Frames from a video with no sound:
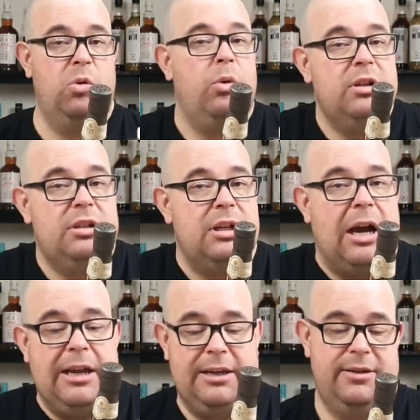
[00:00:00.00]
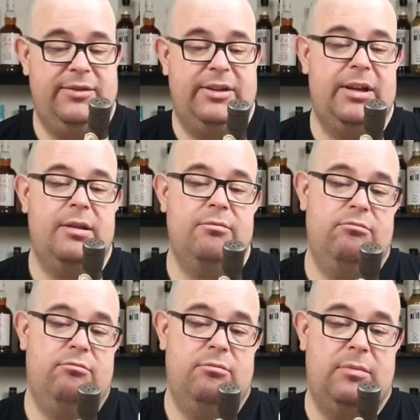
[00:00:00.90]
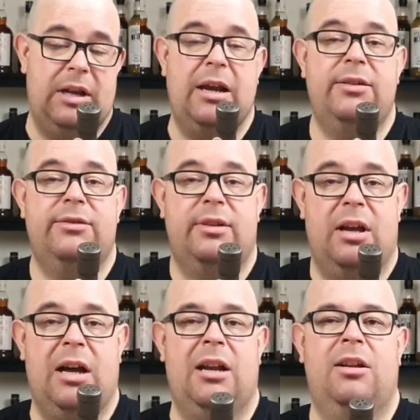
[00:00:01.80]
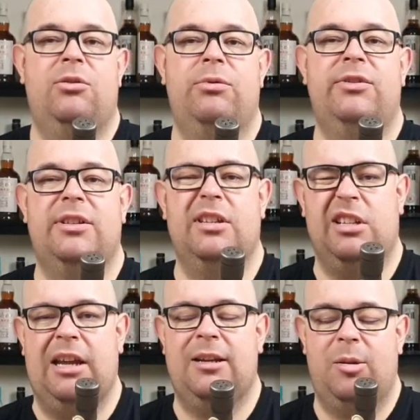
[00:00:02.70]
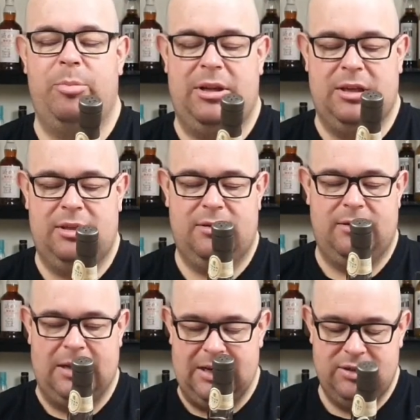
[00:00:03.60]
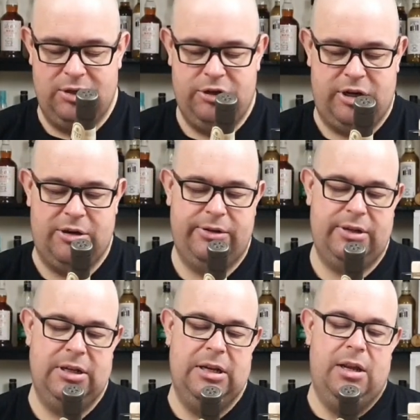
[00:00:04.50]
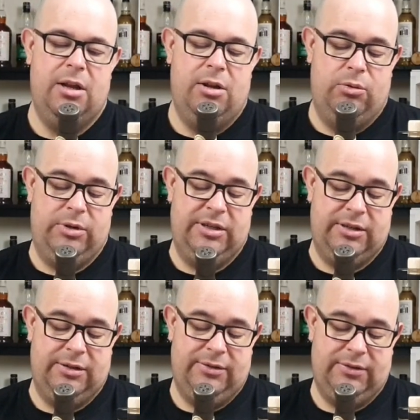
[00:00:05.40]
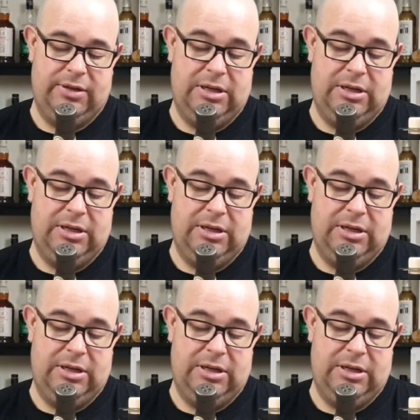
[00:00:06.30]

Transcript: What I can say, nice Highland whiskey, slightly peated, nicely sherried whiskies.